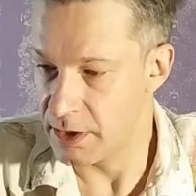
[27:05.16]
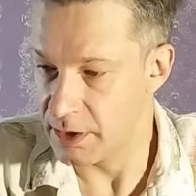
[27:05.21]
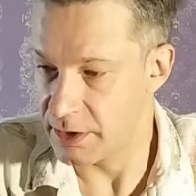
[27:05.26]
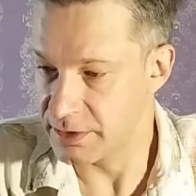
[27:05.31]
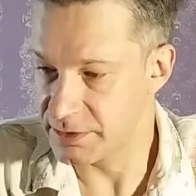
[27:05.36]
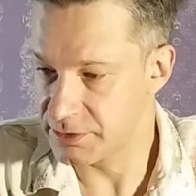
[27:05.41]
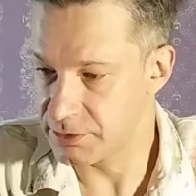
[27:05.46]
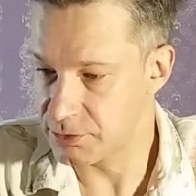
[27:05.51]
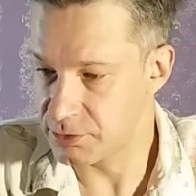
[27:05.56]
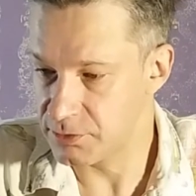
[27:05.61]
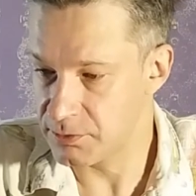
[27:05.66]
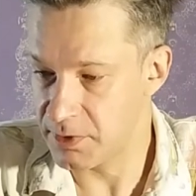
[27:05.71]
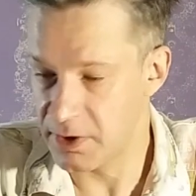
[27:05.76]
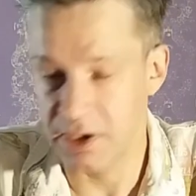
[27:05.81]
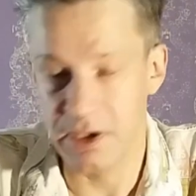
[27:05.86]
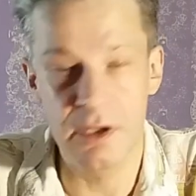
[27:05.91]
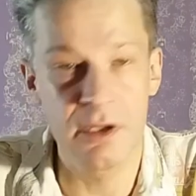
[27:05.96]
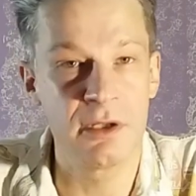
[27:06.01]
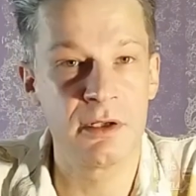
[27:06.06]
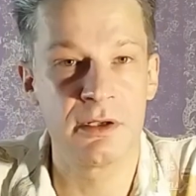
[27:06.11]
as
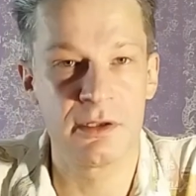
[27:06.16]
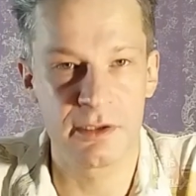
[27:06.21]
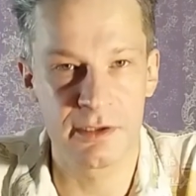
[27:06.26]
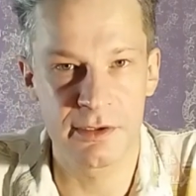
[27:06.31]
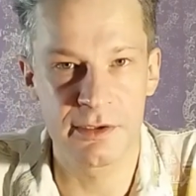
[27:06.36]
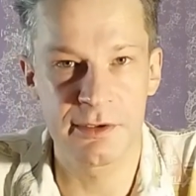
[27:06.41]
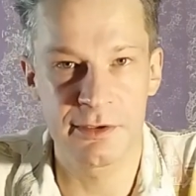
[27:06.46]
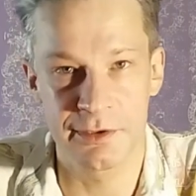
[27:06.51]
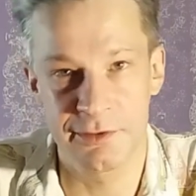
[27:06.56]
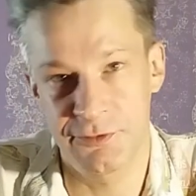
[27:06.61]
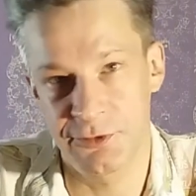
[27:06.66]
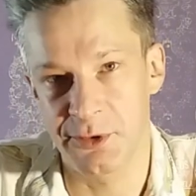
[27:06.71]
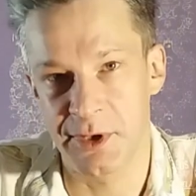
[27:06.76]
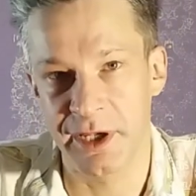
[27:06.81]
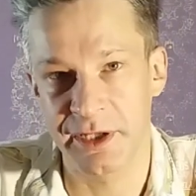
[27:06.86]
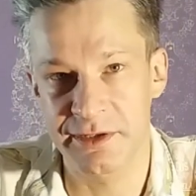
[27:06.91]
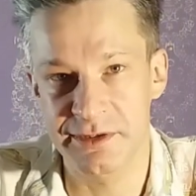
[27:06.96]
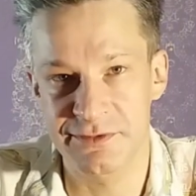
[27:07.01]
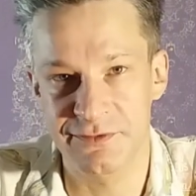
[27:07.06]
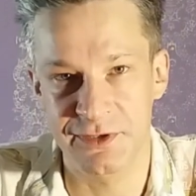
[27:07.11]
usual, if you
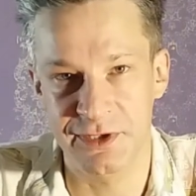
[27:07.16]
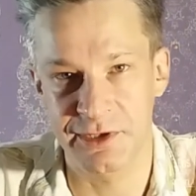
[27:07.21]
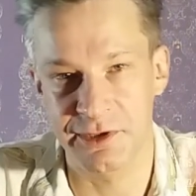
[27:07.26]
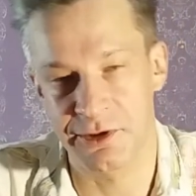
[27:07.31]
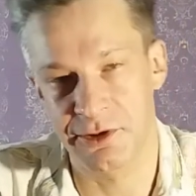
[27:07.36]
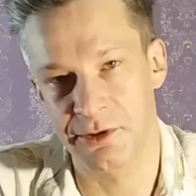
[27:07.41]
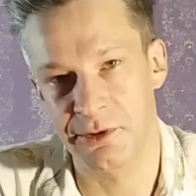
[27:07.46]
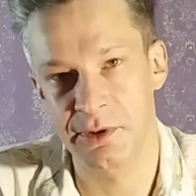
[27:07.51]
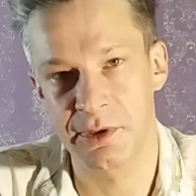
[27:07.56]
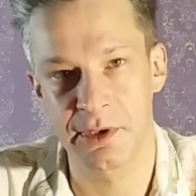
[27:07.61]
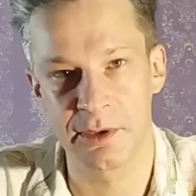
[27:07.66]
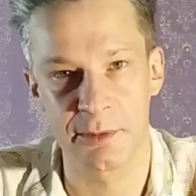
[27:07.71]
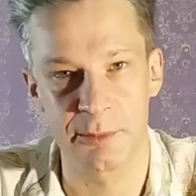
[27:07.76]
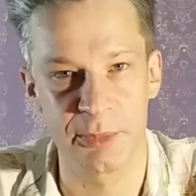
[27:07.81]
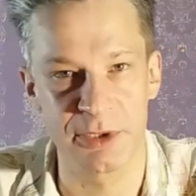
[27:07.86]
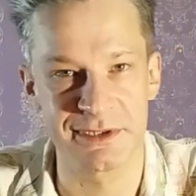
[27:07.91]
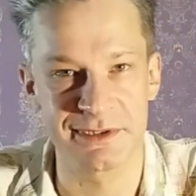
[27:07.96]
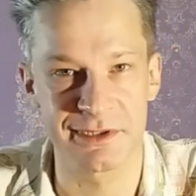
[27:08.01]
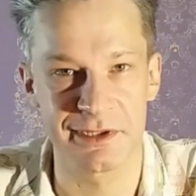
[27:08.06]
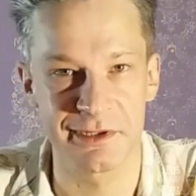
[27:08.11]
like this video,
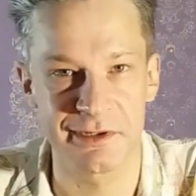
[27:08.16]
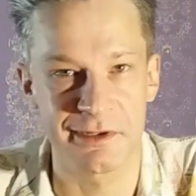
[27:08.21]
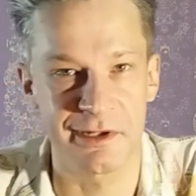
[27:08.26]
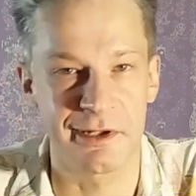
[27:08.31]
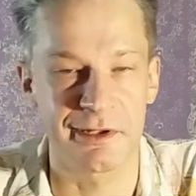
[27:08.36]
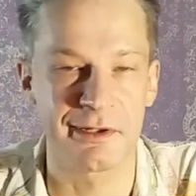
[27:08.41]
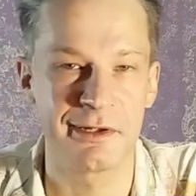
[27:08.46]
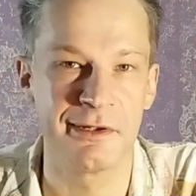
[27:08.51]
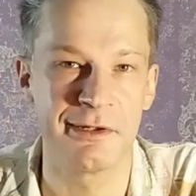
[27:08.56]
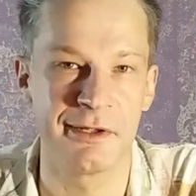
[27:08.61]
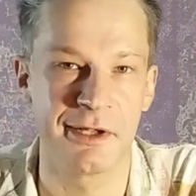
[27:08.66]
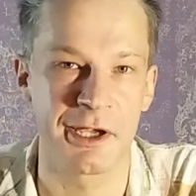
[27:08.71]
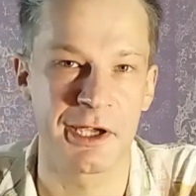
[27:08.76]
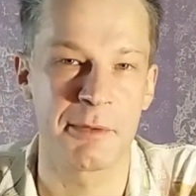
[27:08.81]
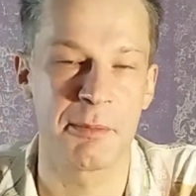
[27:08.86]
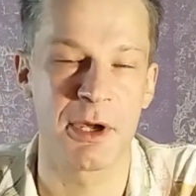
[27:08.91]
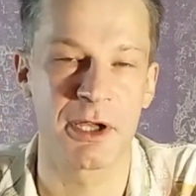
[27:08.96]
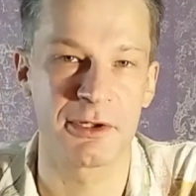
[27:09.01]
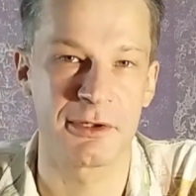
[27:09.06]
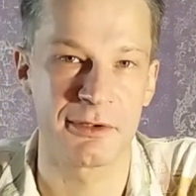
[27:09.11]
please hit that like
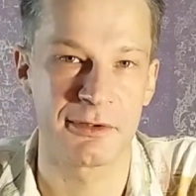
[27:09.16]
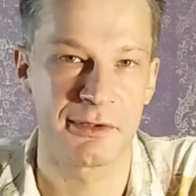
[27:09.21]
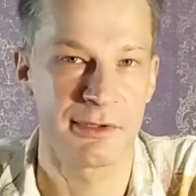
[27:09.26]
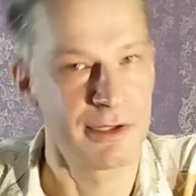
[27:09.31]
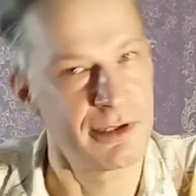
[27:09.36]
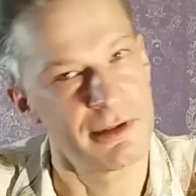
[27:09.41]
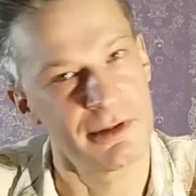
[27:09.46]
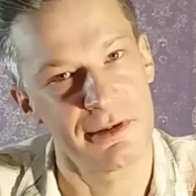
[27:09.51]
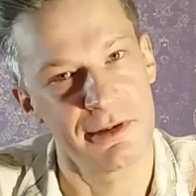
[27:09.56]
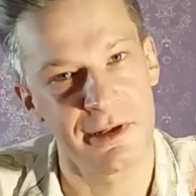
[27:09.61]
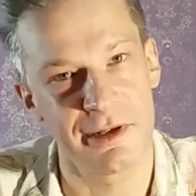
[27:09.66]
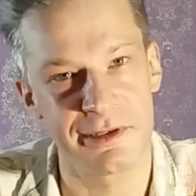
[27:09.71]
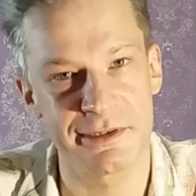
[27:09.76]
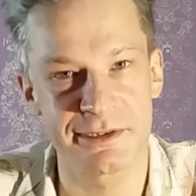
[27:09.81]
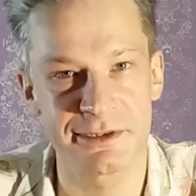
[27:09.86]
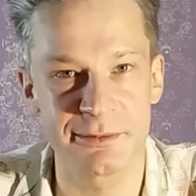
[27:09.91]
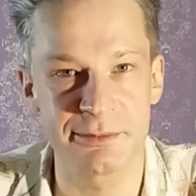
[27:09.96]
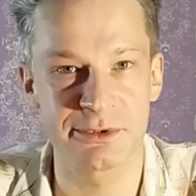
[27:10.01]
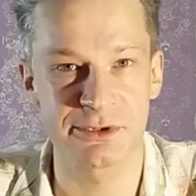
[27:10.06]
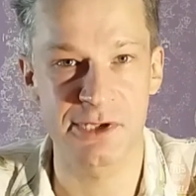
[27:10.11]
button and that
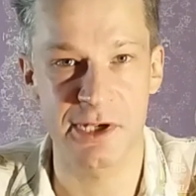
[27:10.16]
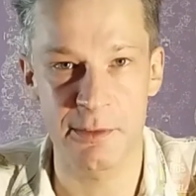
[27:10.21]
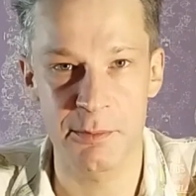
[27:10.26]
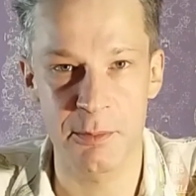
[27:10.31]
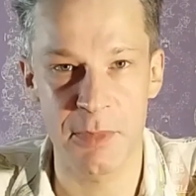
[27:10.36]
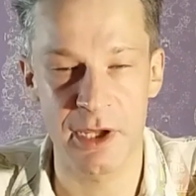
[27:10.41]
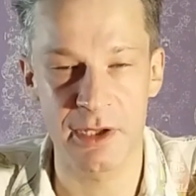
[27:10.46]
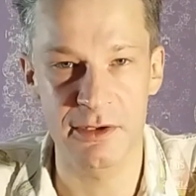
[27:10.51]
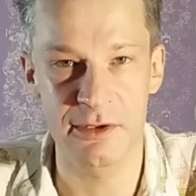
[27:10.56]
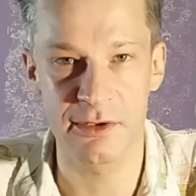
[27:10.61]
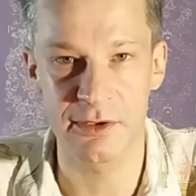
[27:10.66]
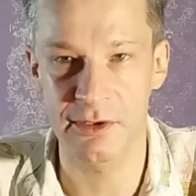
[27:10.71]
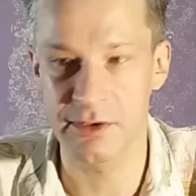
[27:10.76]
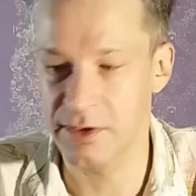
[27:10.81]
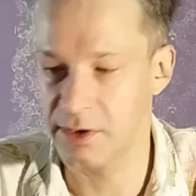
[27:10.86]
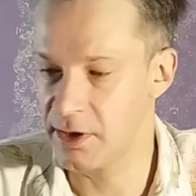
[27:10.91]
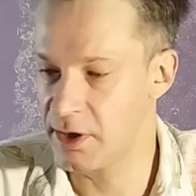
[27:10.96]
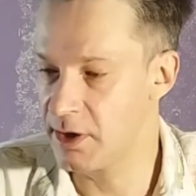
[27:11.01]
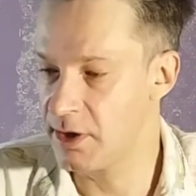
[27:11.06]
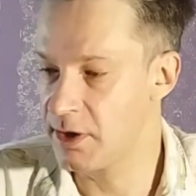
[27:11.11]
subscribe
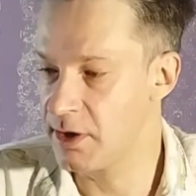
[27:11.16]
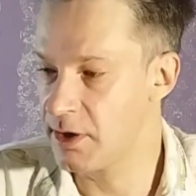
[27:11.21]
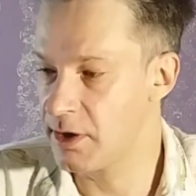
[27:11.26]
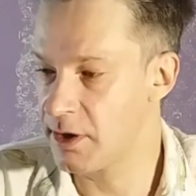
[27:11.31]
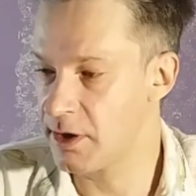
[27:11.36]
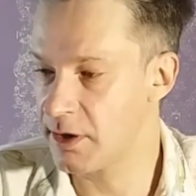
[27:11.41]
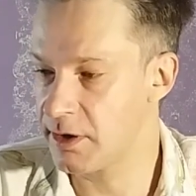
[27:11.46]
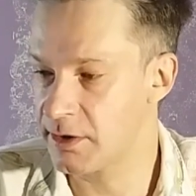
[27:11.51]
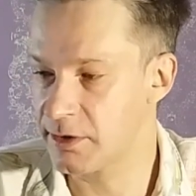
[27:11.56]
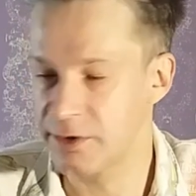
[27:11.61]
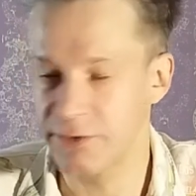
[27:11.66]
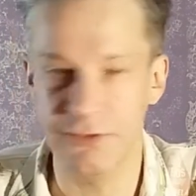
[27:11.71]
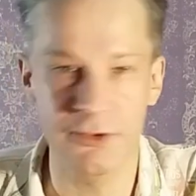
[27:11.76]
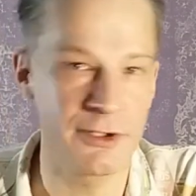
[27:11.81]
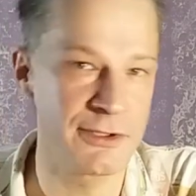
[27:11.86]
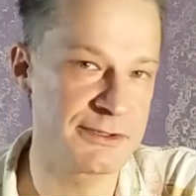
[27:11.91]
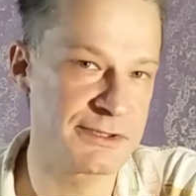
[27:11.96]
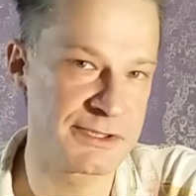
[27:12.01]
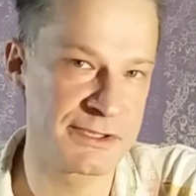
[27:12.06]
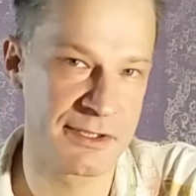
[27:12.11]
button, and of
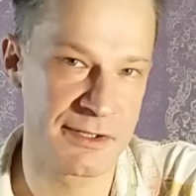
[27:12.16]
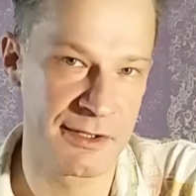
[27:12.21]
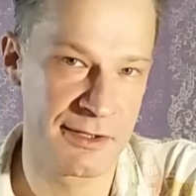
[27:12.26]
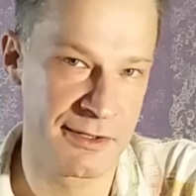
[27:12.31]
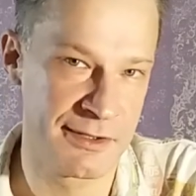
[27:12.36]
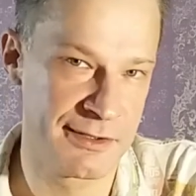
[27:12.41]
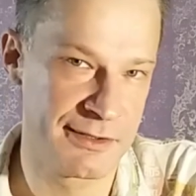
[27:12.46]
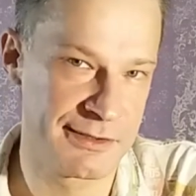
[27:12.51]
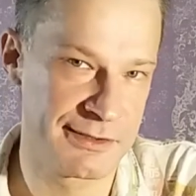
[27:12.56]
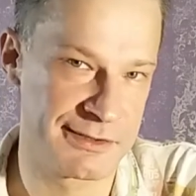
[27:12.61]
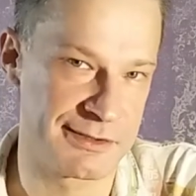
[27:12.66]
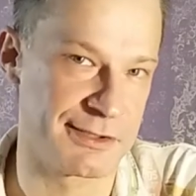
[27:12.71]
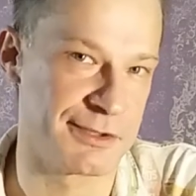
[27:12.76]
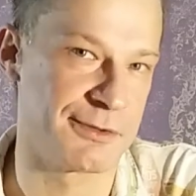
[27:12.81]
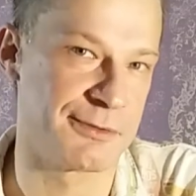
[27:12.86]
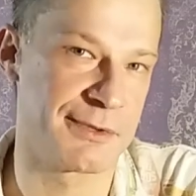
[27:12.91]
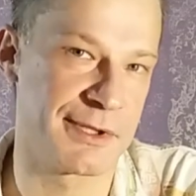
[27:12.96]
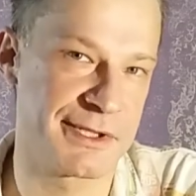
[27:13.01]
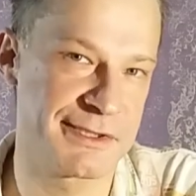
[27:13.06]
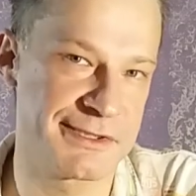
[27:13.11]
course, see
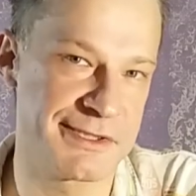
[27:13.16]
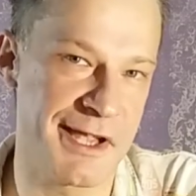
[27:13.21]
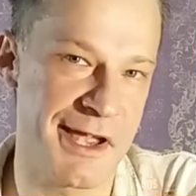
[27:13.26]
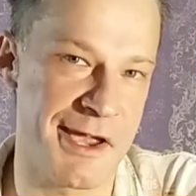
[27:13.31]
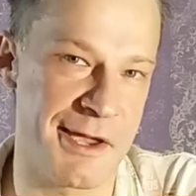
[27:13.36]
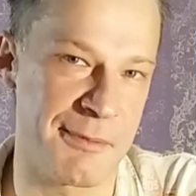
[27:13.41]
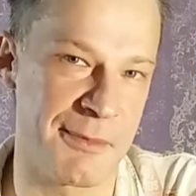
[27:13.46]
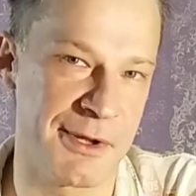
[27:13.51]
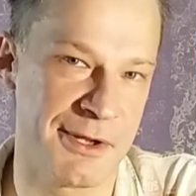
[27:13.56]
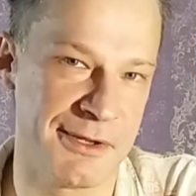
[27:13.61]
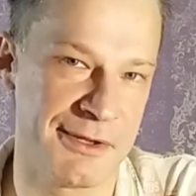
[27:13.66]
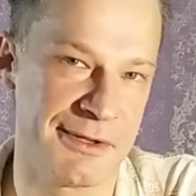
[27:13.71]
you next time.